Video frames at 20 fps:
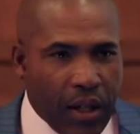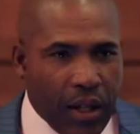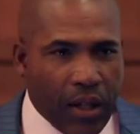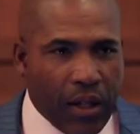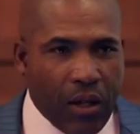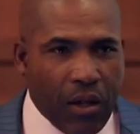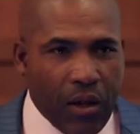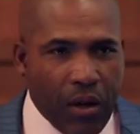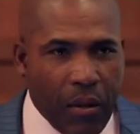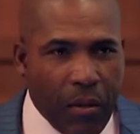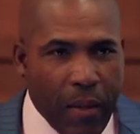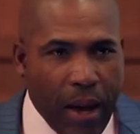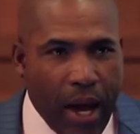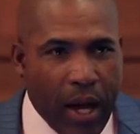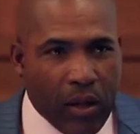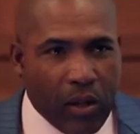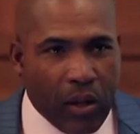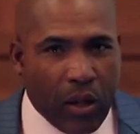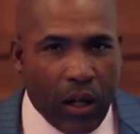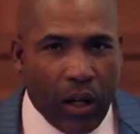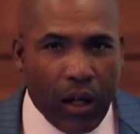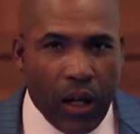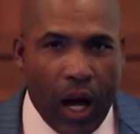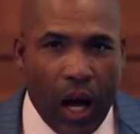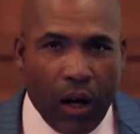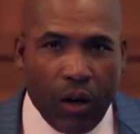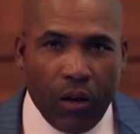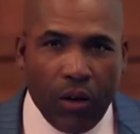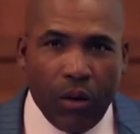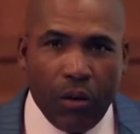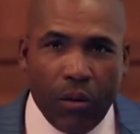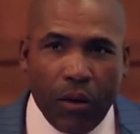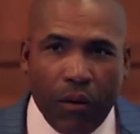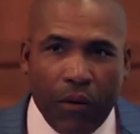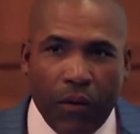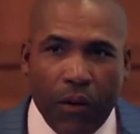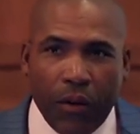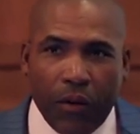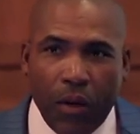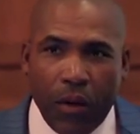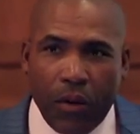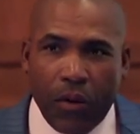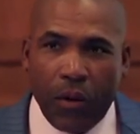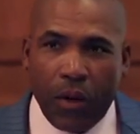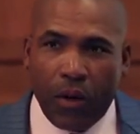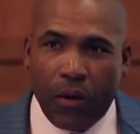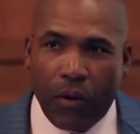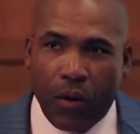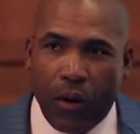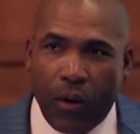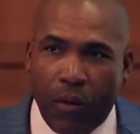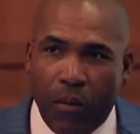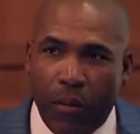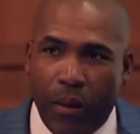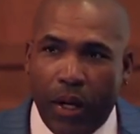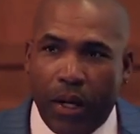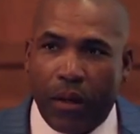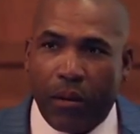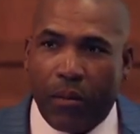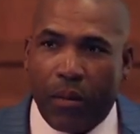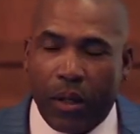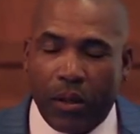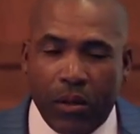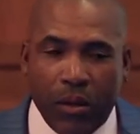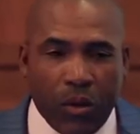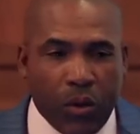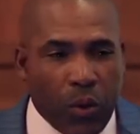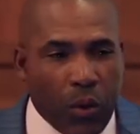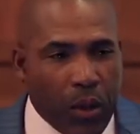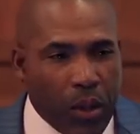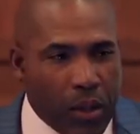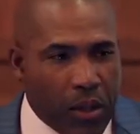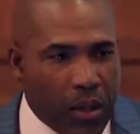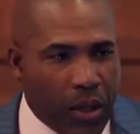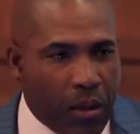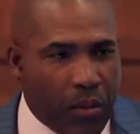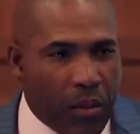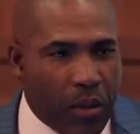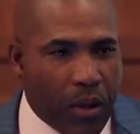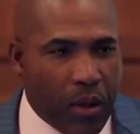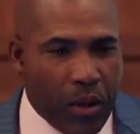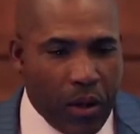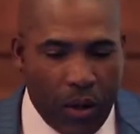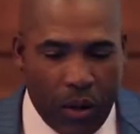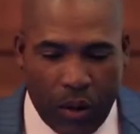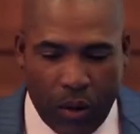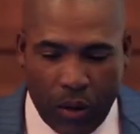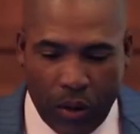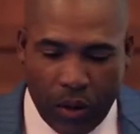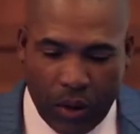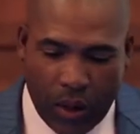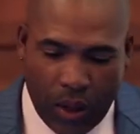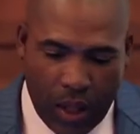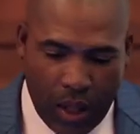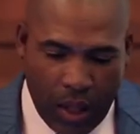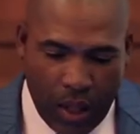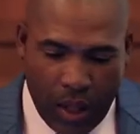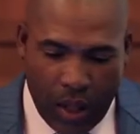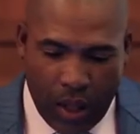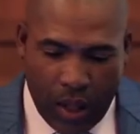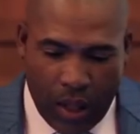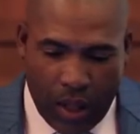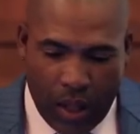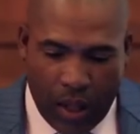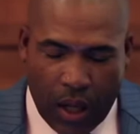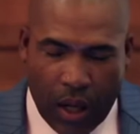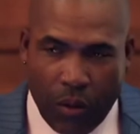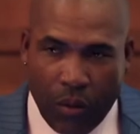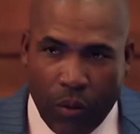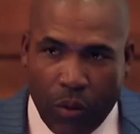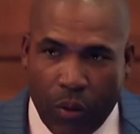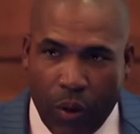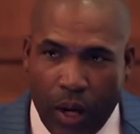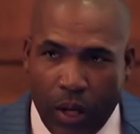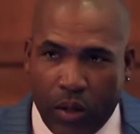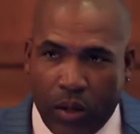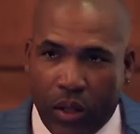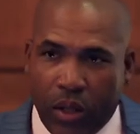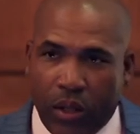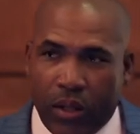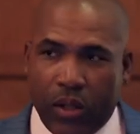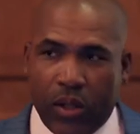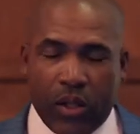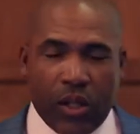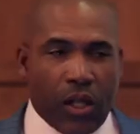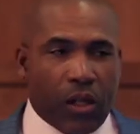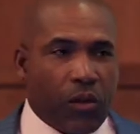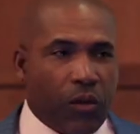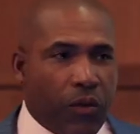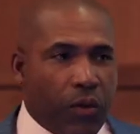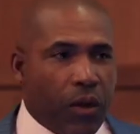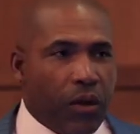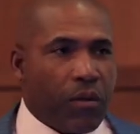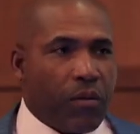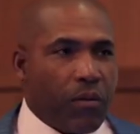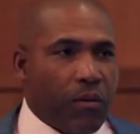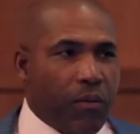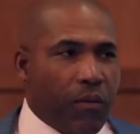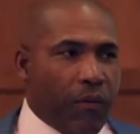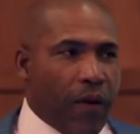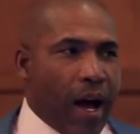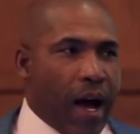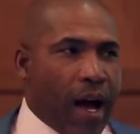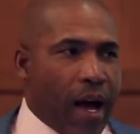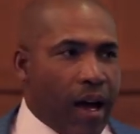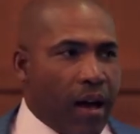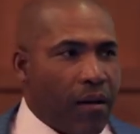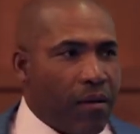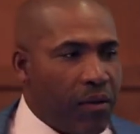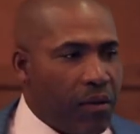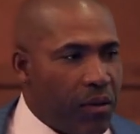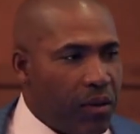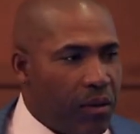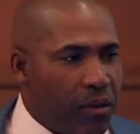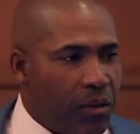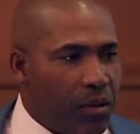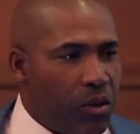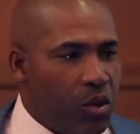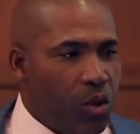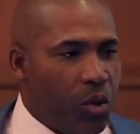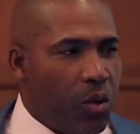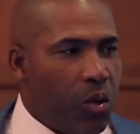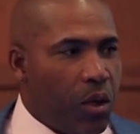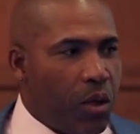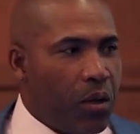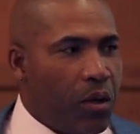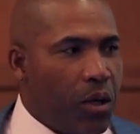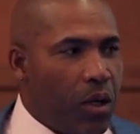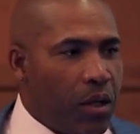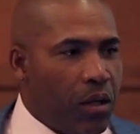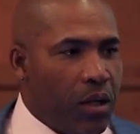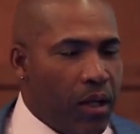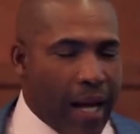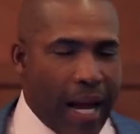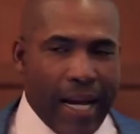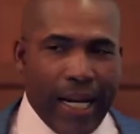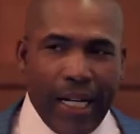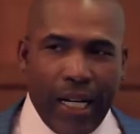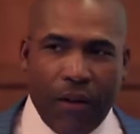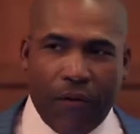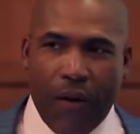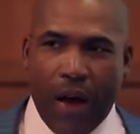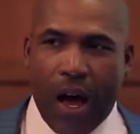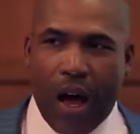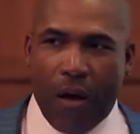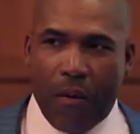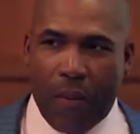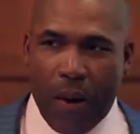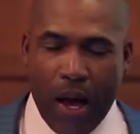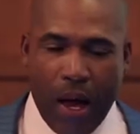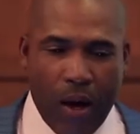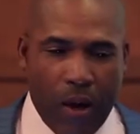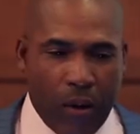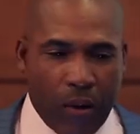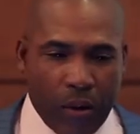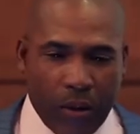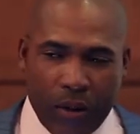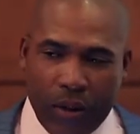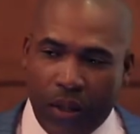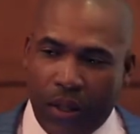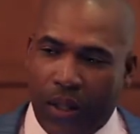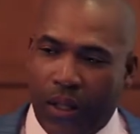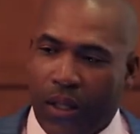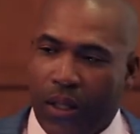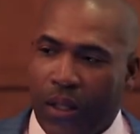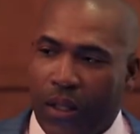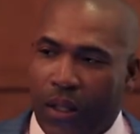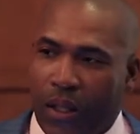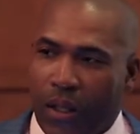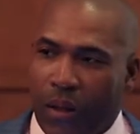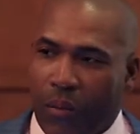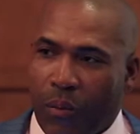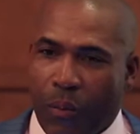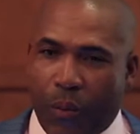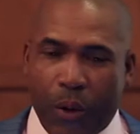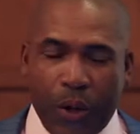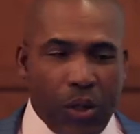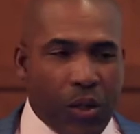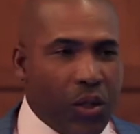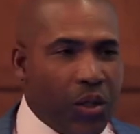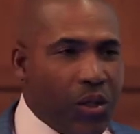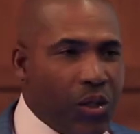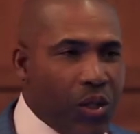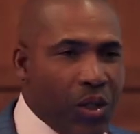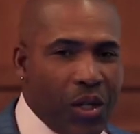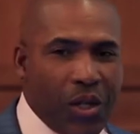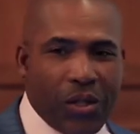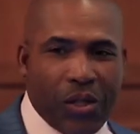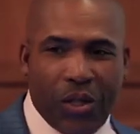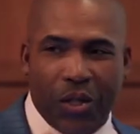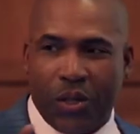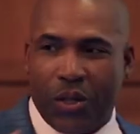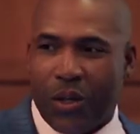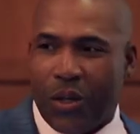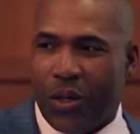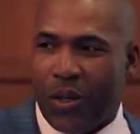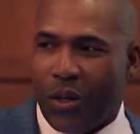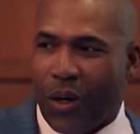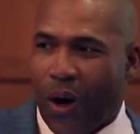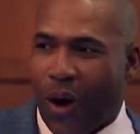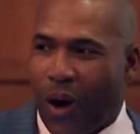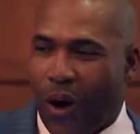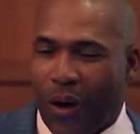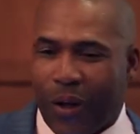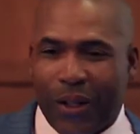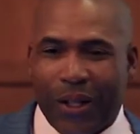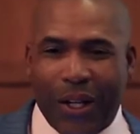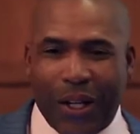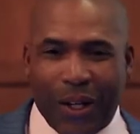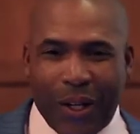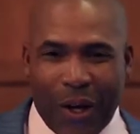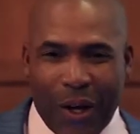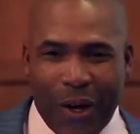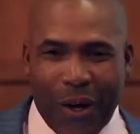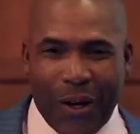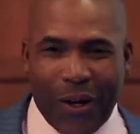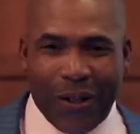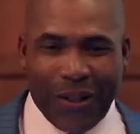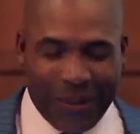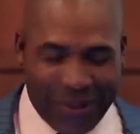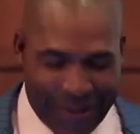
And can you imagine a locker room with fifty-three grown men, a bunch of twenty-something-year-olds, and Reggie, six foot five, two hundred ninety-five pounds, preaching Jesus to you all day long?